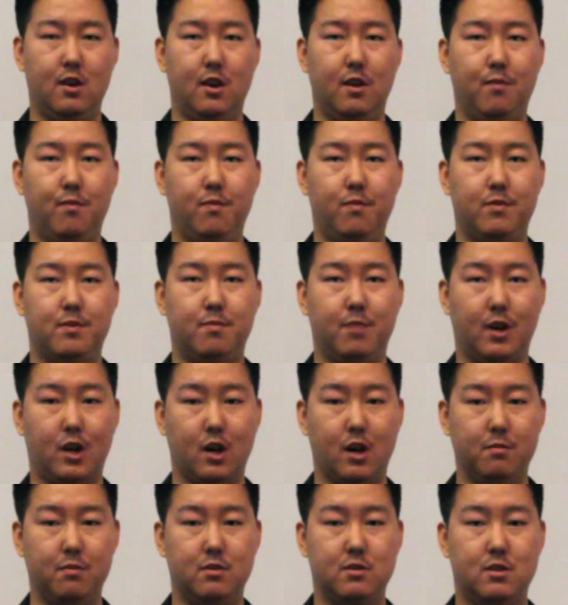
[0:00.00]
it
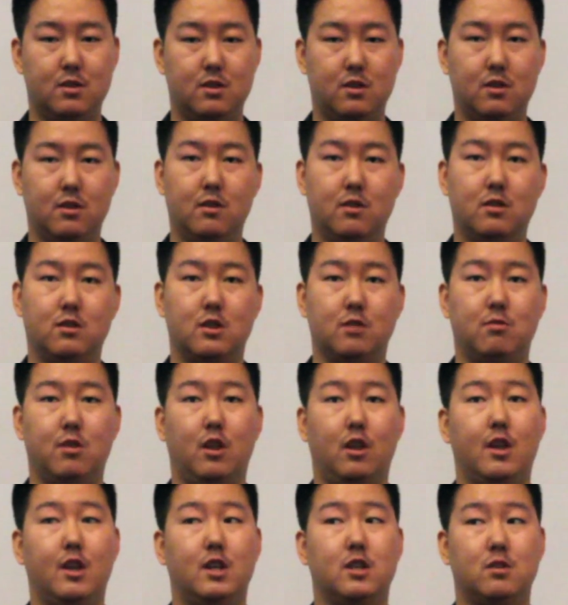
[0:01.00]
becomes
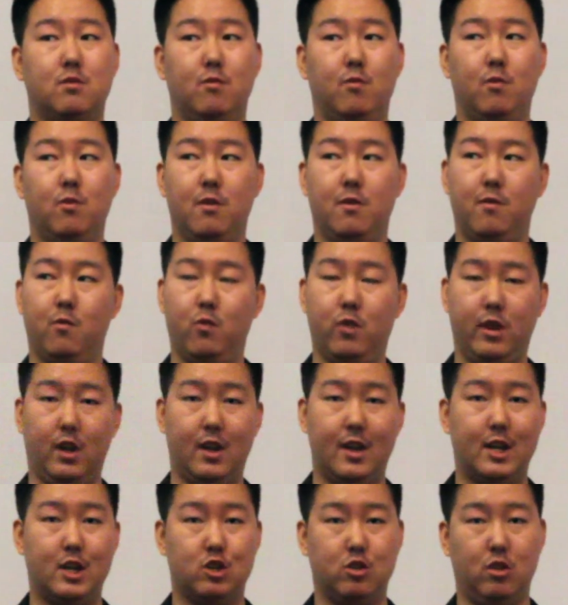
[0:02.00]
something that's
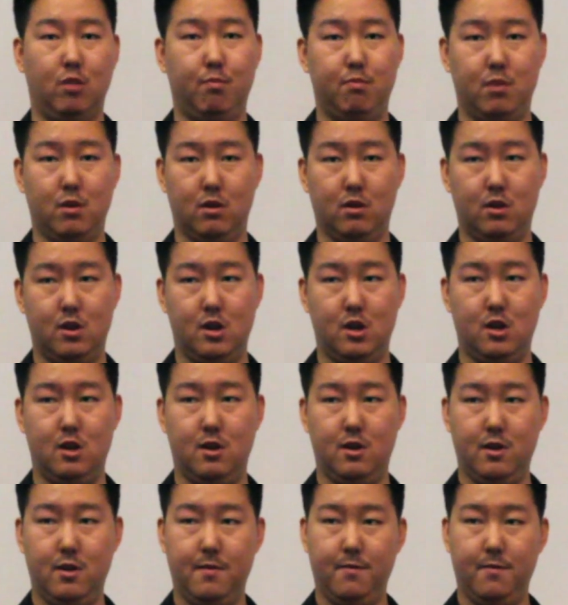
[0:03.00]
really naturally built in